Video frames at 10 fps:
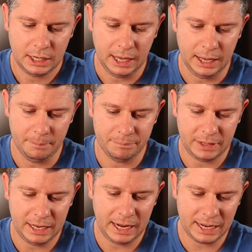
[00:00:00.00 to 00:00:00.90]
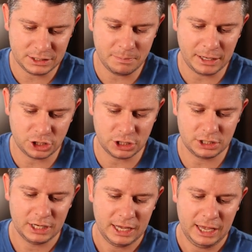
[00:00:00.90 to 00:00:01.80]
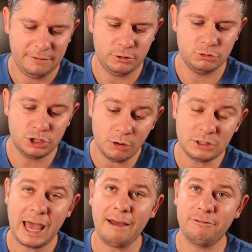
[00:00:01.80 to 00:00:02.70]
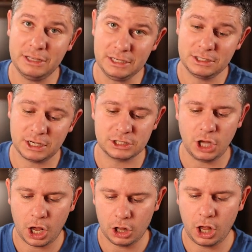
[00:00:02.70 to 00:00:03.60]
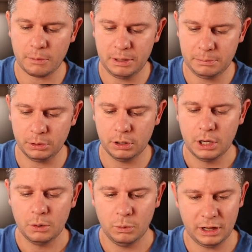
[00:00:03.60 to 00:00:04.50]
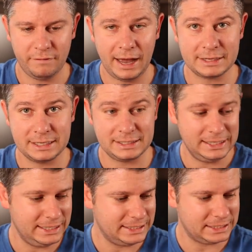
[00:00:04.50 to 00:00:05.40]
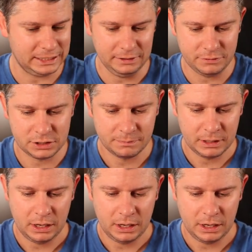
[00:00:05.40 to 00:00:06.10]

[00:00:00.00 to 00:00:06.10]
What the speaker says: And as mentioned, if you don't have these, because not a lot of people will have access to these sleeves,